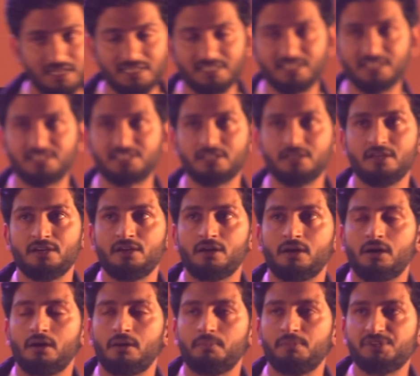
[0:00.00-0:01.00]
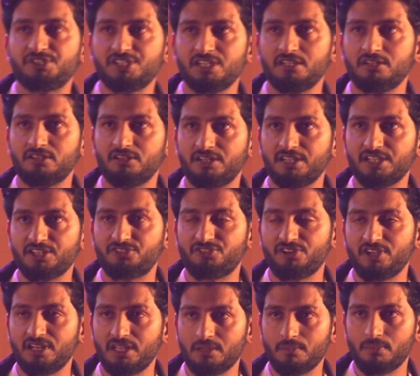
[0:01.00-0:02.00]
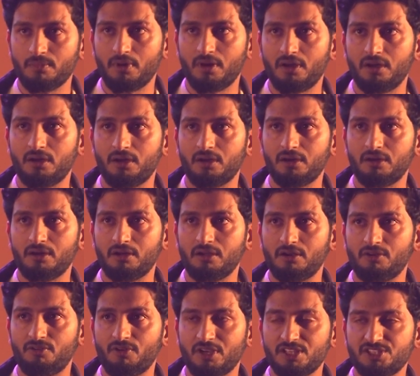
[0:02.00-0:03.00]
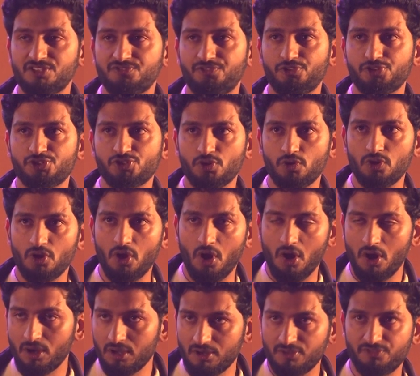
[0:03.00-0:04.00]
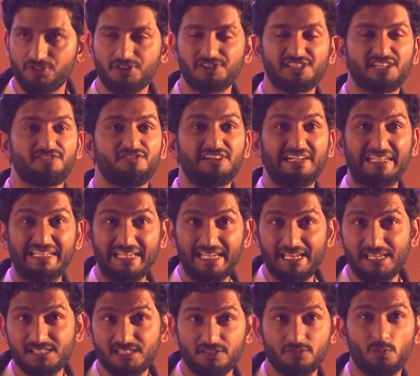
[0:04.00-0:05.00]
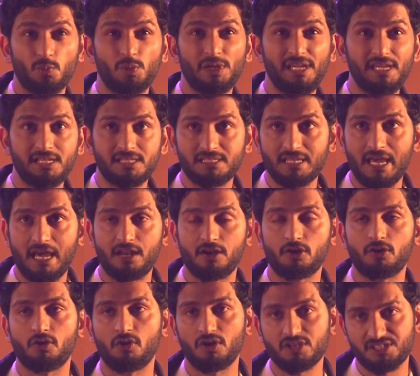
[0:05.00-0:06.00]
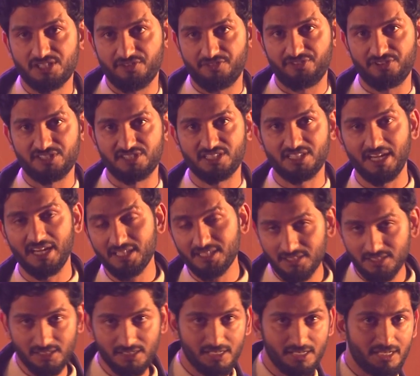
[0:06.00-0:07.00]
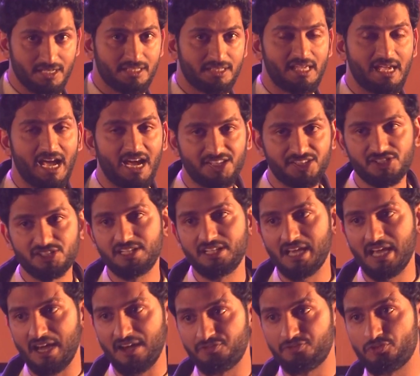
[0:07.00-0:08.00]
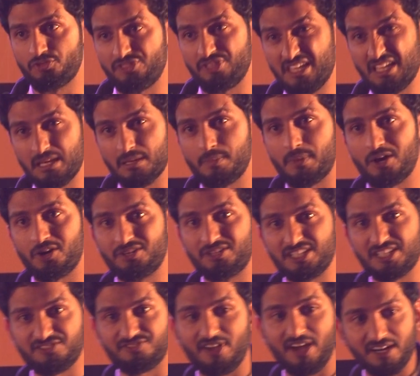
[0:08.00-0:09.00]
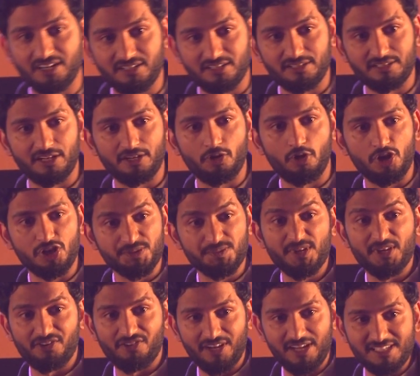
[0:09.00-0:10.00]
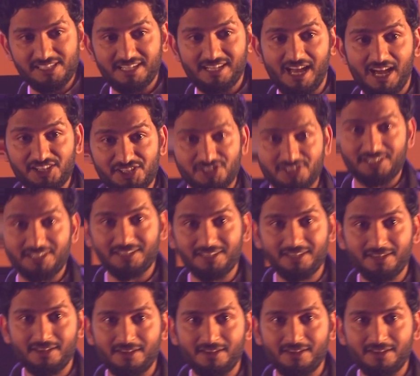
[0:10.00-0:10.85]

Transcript: Since machine learning training runs so long, for several days and weeks and across different sites, they actually have to think about this factor that cosmic rays can actually